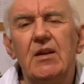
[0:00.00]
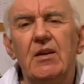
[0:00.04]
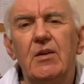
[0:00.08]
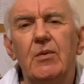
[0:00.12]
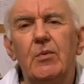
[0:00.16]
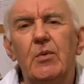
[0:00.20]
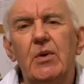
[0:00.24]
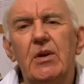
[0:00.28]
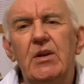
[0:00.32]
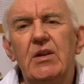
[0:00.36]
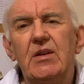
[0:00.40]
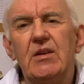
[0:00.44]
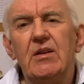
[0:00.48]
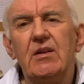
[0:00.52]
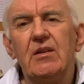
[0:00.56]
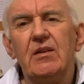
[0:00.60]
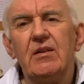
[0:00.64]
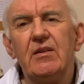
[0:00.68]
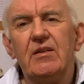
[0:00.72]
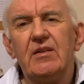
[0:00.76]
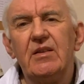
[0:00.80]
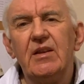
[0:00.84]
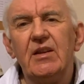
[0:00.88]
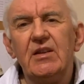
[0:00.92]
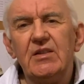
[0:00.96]
when
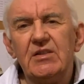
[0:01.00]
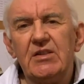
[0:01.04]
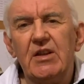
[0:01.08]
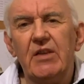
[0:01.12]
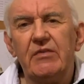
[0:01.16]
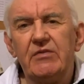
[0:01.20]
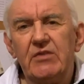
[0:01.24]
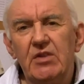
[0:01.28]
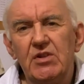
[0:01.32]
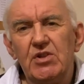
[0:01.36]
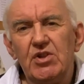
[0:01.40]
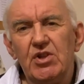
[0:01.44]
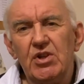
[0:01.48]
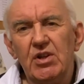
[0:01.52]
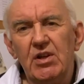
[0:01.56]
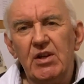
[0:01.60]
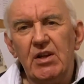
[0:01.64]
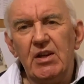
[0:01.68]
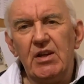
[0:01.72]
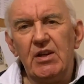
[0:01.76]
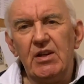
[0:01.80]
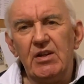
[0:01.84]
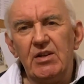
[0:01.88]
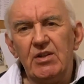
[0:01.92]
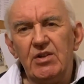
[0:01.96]
things have to
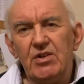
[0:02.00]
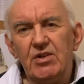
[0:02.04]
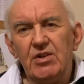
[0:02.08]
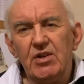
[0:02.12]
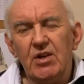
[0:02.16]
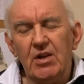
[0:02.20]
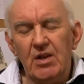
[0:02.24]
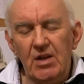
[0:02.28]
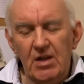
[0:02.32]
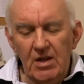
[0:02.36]
change.